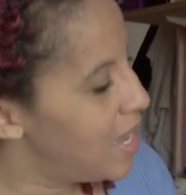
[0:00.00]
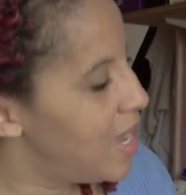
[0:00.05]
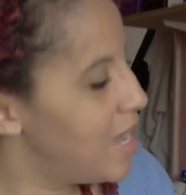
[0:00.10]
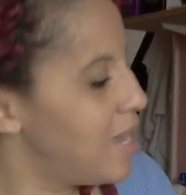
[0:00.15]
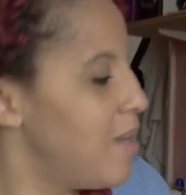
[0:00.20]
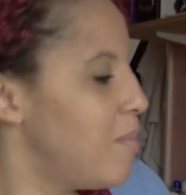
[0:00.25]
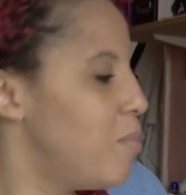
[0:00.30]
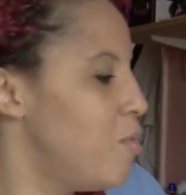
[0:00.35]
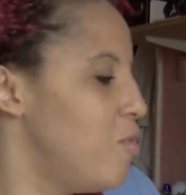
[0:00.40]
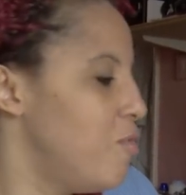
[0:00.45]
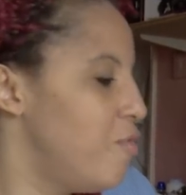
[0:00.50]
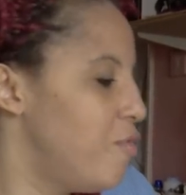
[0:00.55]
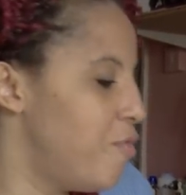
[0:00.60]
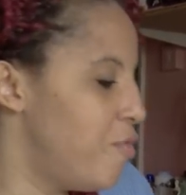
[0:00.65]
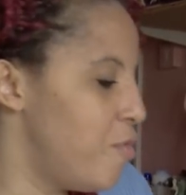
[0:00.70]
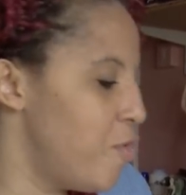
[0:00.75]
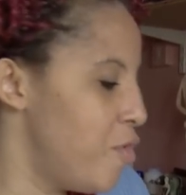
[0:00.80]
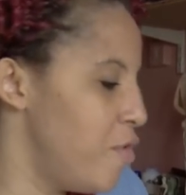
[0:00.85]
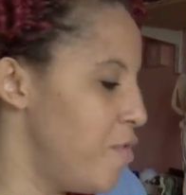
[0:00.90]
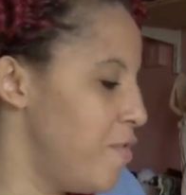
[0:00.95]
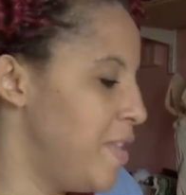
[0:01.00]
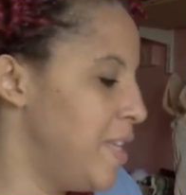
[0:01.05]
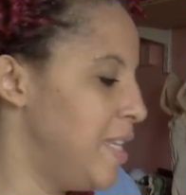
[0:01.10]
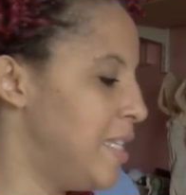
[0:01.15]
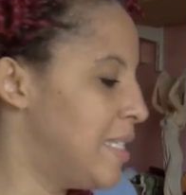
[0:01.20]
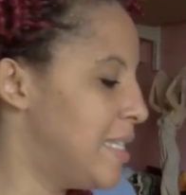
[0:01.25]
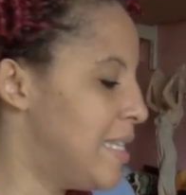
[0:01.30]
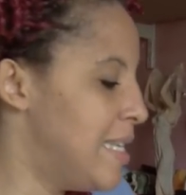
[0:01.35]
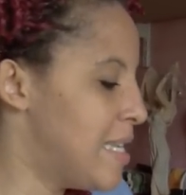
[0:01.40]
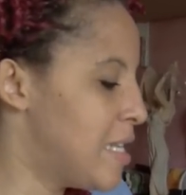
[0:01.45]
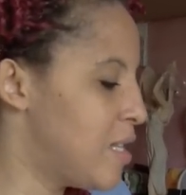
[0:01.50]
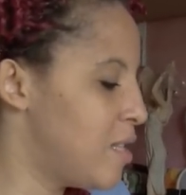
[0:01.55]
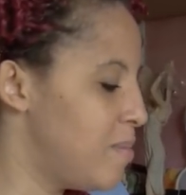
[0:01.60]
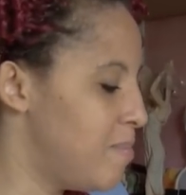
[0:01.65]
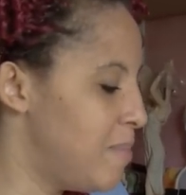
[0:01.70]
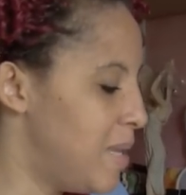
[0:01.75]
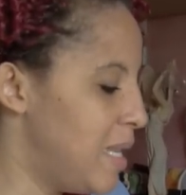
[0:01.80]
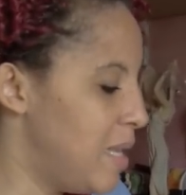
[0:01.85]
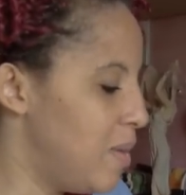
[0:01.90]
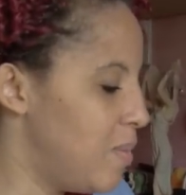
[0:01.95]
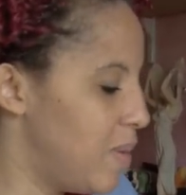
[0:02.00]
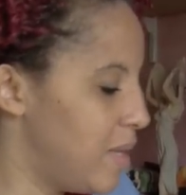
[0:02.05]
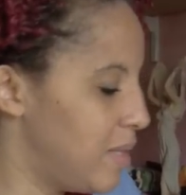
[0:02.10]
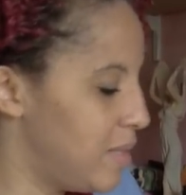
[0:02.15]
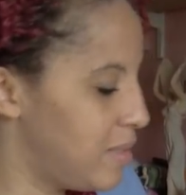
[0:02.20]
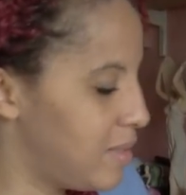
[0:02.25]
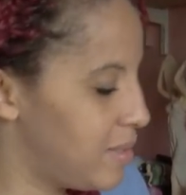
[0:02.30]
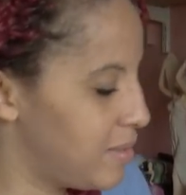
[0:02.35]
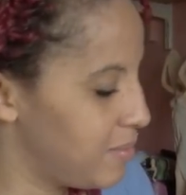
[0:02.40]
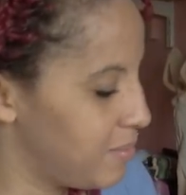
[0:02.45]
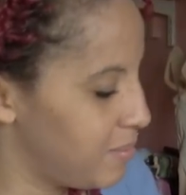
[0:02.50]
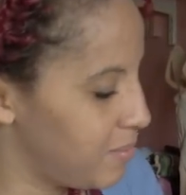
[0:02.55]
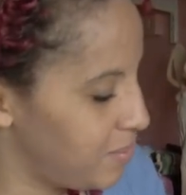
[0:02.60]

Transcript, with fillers: and I bought four of these little mini ones.